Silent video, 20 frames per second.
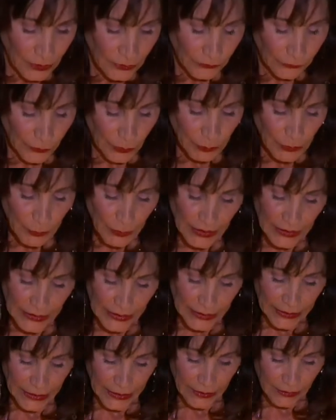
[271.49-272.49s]
From the
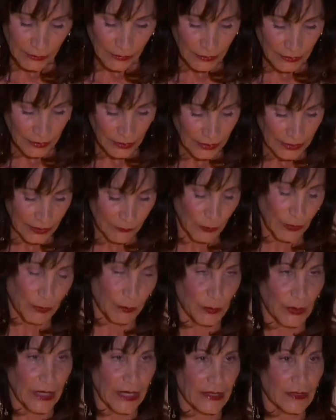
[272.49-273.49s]
beginning, I've been
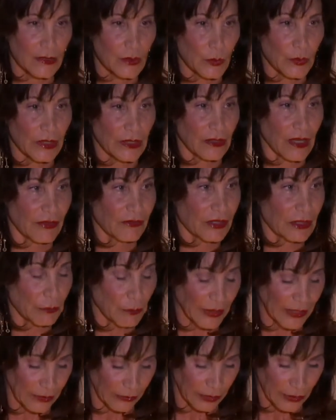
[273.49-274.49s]
blessed with loving
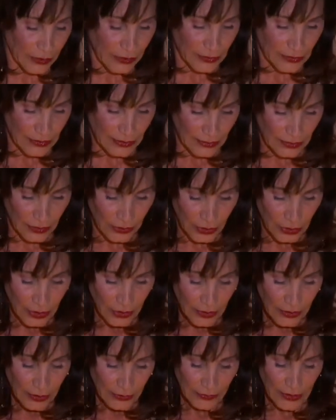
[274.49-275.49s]
parents
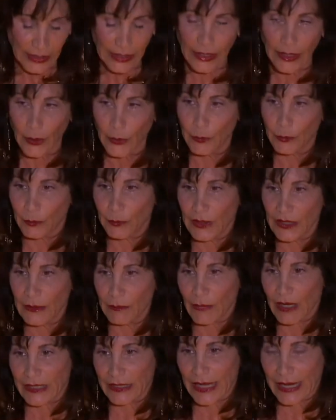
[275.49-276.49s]
that helped be
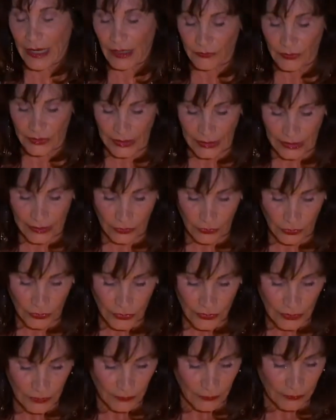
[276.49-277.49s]
my
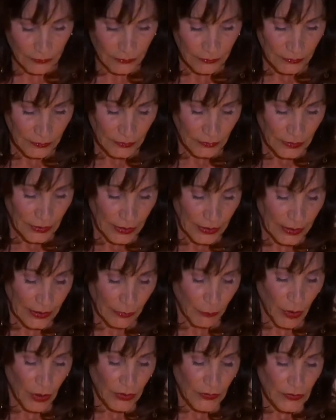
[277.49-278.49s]
navigators. I
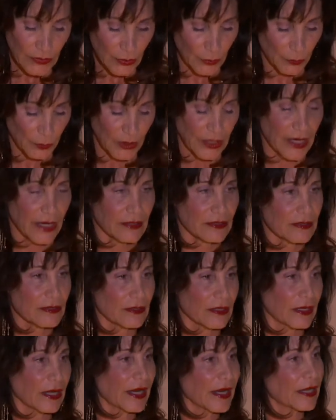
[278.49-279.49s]
am also blessed
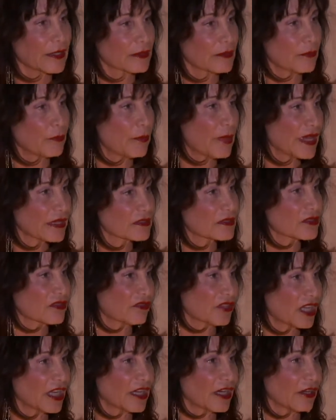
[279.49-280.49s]
that I had the best of
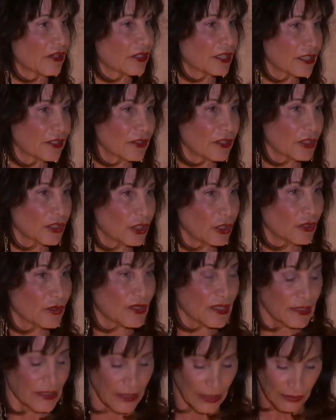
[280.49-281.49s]
care here at
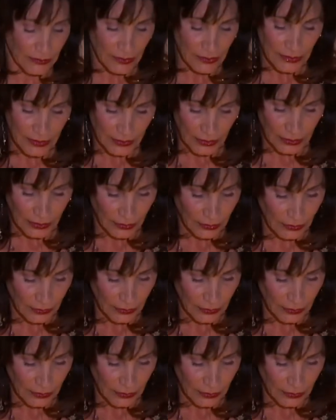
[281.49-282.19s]
UCSD.